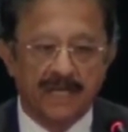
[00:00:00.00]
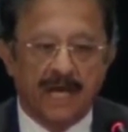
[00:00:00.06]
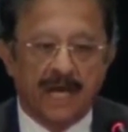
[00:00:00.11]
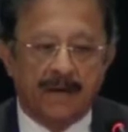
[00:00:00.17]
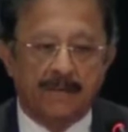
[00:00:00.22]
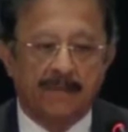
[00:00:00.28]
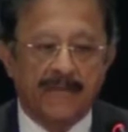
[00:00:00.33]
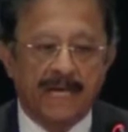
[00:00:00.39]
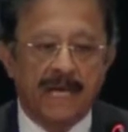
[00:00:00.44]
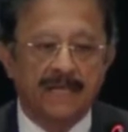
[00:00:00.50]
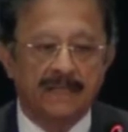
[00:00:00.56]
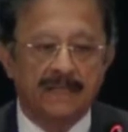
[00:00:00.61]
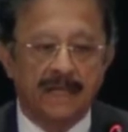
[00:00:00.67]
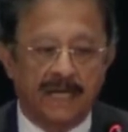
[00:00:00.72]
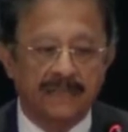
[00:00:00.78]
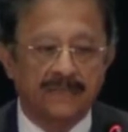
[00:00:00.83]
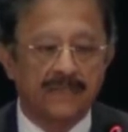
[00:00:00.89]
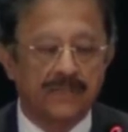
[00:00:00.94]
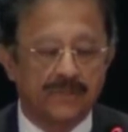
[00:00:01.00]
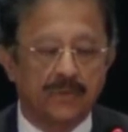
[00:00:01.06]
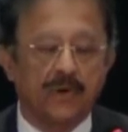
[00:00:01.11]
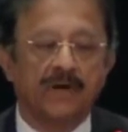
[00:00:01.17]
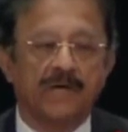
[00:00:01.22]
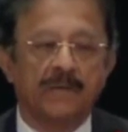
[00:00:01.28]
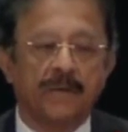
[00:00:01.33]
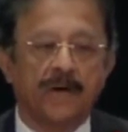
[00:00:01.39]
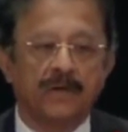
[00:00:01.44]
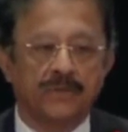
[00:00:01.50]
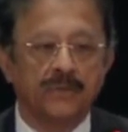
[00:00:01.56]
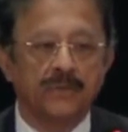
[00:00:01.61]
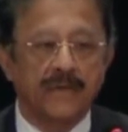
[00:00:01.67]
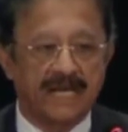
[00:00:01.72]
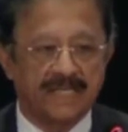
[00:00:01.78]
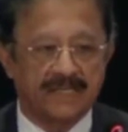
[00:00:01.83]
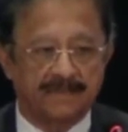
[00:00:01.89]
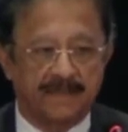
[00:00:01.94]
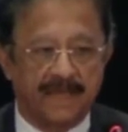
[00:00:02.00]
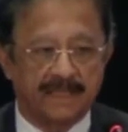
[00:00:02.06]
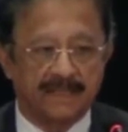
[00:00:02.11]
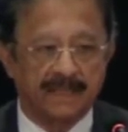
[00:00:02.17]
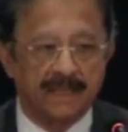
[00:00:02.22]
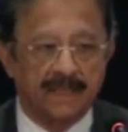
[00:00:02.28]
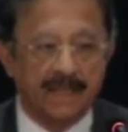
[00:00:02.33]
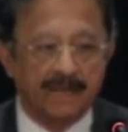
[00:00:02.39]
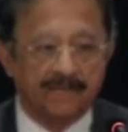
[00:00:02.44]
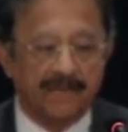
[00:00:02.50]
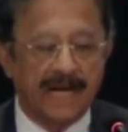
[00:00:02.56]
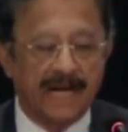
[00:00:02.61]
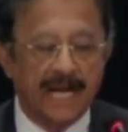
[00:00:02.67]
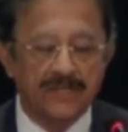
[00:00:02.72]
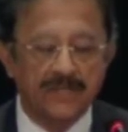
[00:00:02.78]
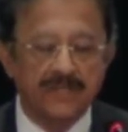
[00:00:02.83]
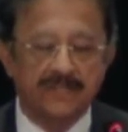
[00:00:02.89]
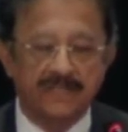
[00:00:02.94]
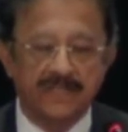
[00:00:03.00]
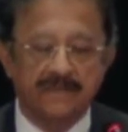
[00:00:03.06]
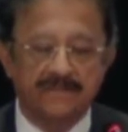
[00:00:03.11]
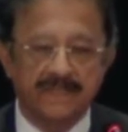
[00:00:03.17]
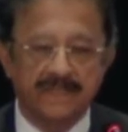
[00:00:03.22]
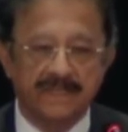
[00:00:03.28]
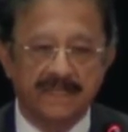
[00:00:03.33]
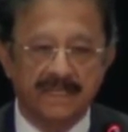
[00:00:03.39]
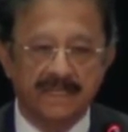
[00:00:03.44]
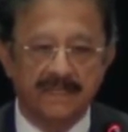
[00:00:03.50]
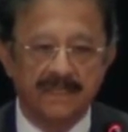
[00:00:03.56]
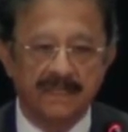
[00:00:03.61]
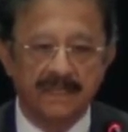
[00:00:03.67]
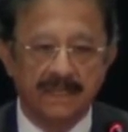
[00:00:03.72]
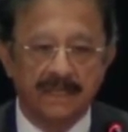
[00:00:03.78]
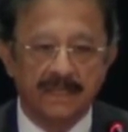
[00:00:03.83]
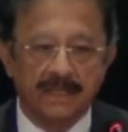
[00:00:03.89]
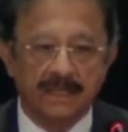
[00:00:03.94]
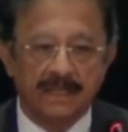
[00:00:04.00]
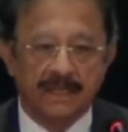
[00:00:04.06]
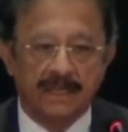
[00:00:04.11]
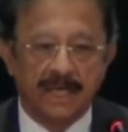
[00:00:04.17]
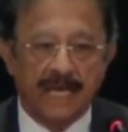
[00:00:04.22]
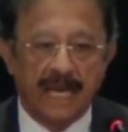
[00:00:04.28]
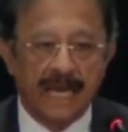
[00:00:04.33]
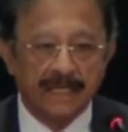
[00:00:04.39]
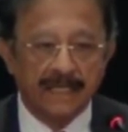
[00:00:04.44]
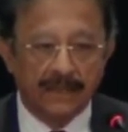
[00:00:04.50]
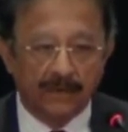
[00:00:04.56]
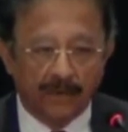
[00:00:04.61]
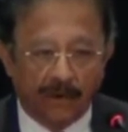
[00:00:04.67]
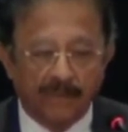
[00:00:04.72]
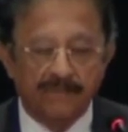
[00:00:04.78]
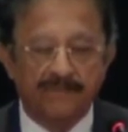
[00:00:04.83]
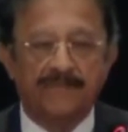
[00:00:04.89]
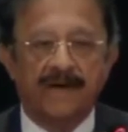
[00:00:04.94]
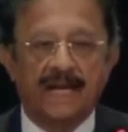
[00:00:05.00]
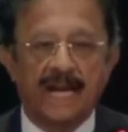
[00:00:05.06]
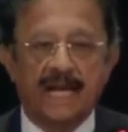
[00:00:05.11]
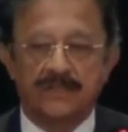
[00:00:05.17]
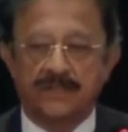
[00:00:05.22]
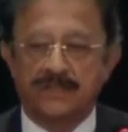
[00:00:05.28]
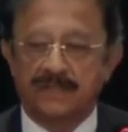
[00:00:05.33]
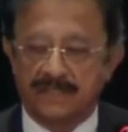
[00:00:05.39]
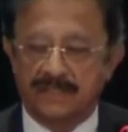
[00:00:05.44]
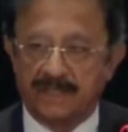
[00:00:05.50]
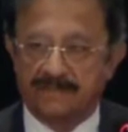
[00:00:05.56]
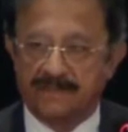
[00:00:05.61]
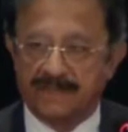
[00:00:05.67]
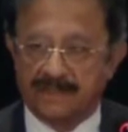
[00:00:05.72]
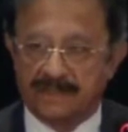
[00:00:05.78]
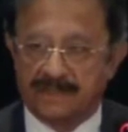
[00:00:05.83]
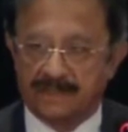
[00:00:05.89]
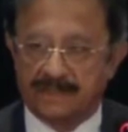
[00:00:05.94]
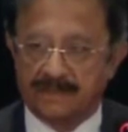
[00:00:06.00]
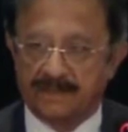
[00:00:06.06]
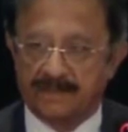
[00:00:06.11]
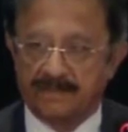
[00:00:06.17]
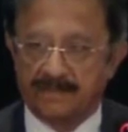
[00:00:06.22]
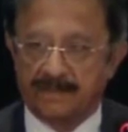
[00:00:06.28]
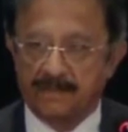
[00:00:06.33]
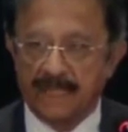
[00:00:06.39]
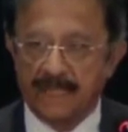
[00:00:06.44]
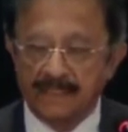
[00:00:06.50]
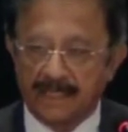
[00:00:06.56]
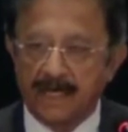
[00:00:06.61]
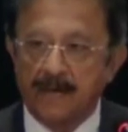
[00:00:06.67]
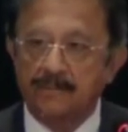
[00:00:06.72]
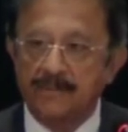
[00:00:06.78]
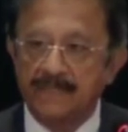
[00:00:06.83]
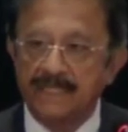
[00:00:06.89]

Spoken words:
but I'll just talk about two aspects, financial services and non-financial services that the companies